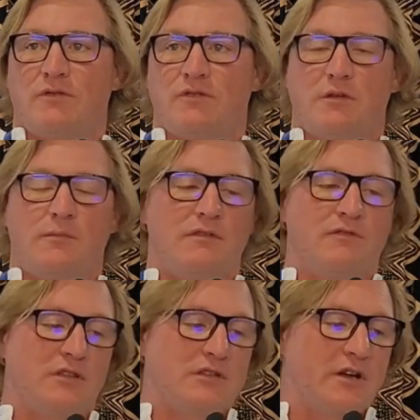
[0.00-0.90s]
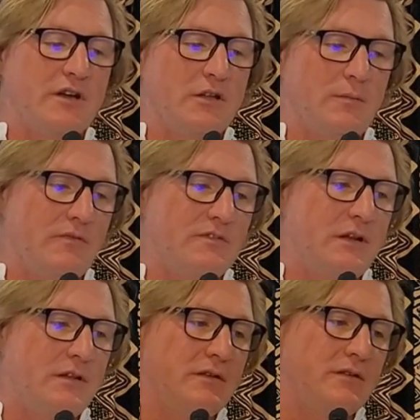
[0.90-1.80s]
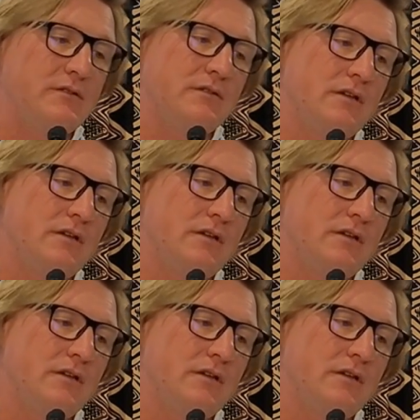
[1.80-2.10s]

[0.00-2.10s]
designing TB facilities.